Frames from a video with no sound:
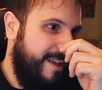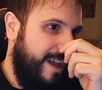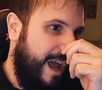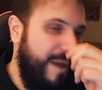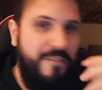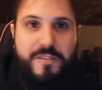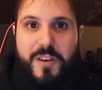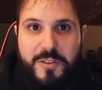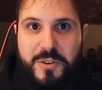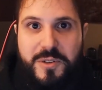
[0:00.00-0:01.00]
I'm having
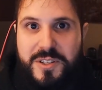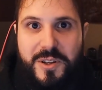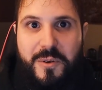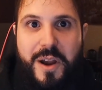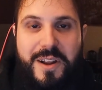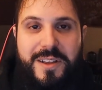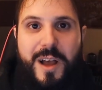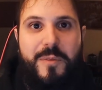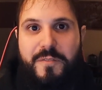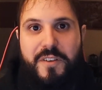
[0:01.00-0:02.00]
fun doing this already.
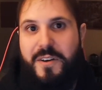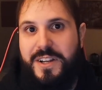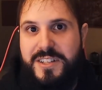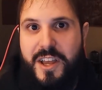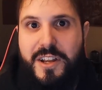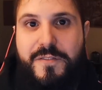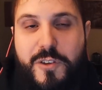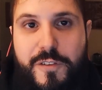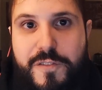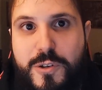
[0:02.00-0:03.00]
I'm very excited
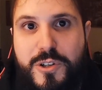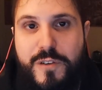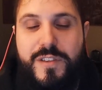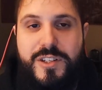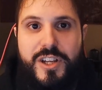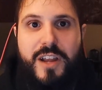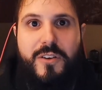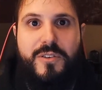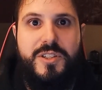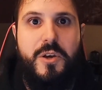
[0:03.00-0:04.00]
for the future of this
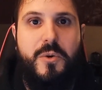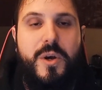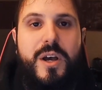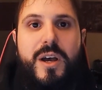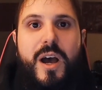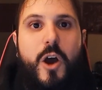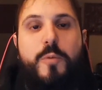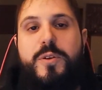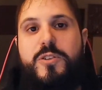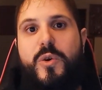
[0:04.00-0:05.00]
channel. So I
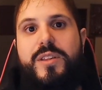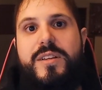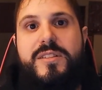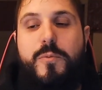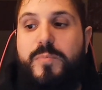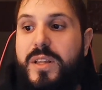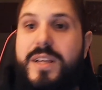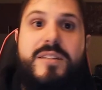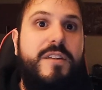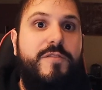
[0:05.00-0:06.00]
hope you enjoyed this. So
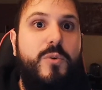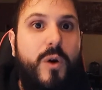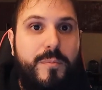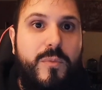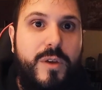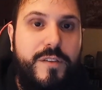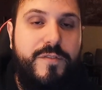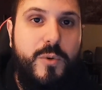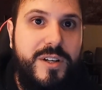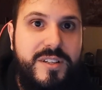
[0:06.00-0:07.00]
please, if you want
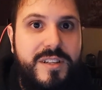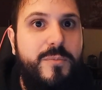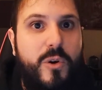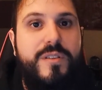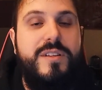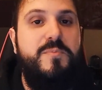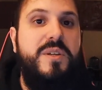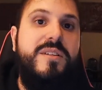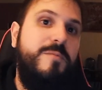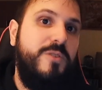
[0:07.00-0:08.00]
to see more of this,
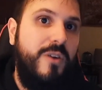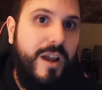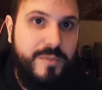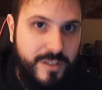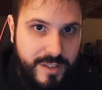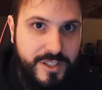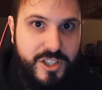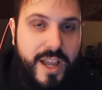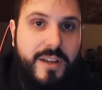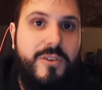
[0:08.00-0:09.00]
please subscribe to this
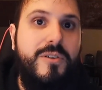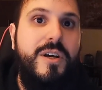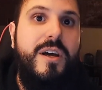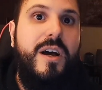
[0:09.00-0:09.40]
channel.